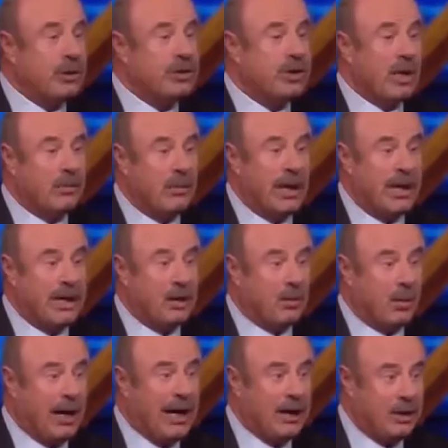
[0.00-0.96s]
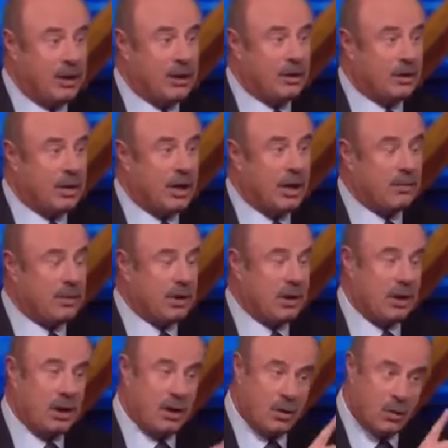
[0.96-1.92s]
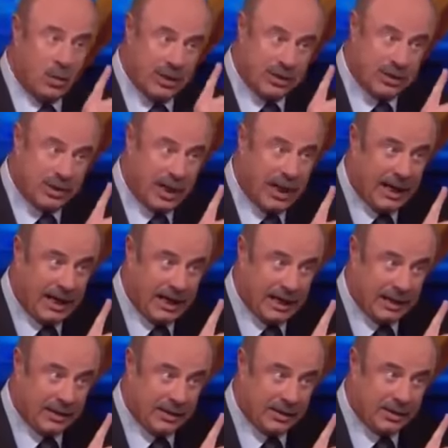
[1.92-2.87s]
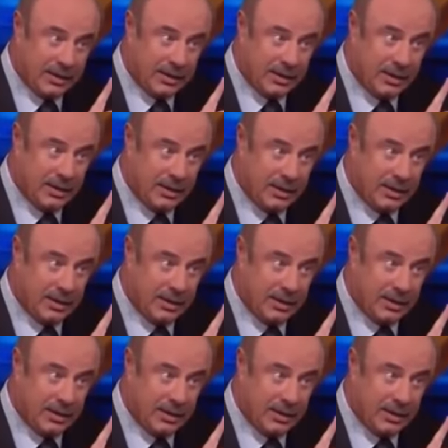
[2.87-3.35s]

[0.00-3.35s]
when somebody rational comes along with science